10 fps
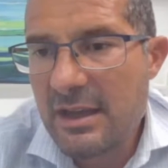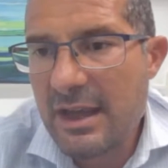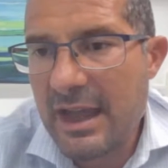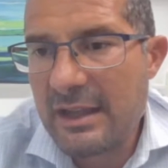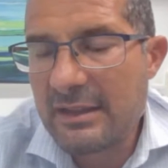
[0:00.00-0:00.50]

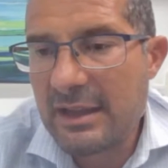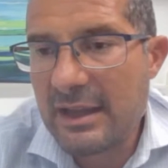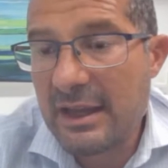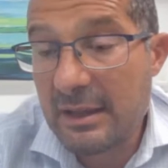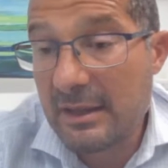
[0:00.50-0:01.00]

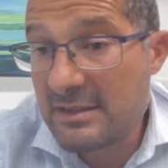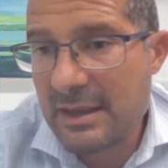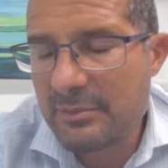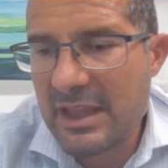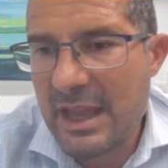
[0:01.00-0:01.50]
And
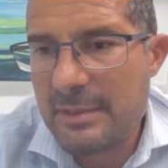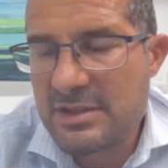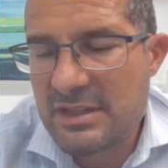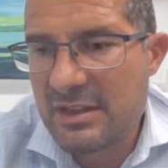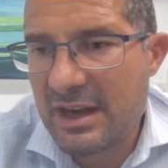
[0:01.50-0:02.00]

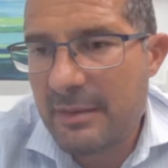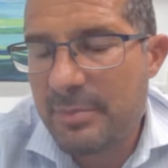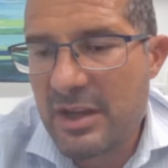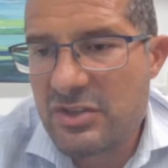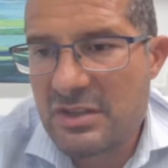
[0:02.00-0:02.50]
sometimes there are
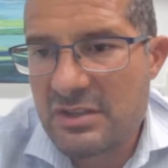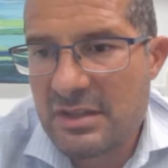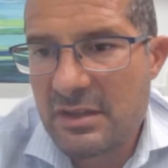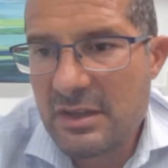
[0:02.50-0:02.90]
patients,